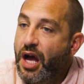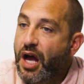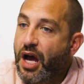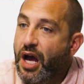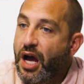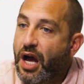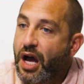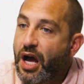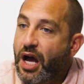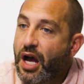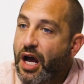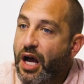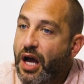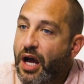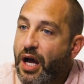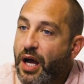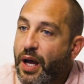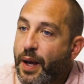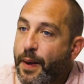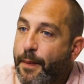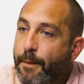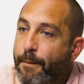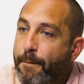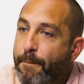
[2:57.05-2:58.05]

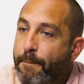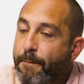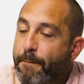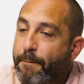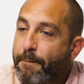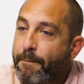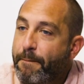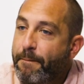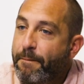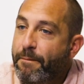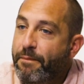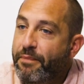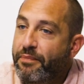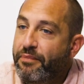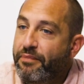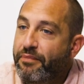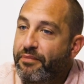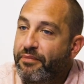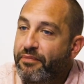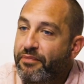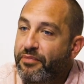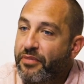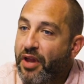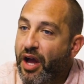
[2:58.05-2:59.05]
Um,
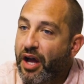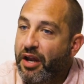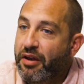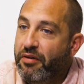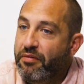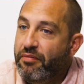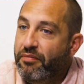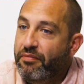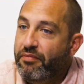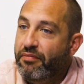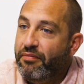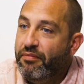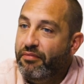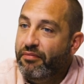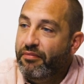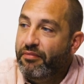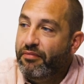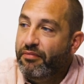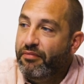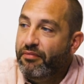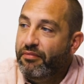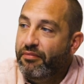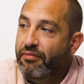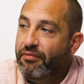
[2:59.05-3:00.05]
none.
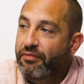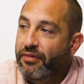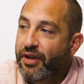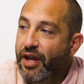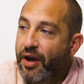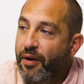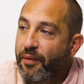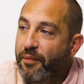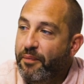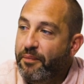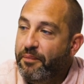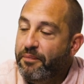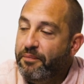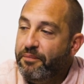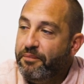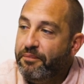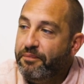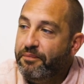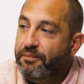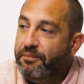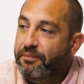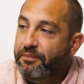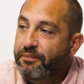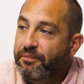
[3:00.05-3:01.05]
None. No. We lost
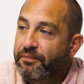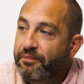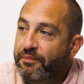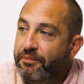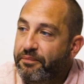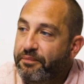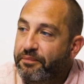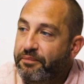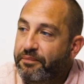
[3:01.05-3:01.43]
about ten to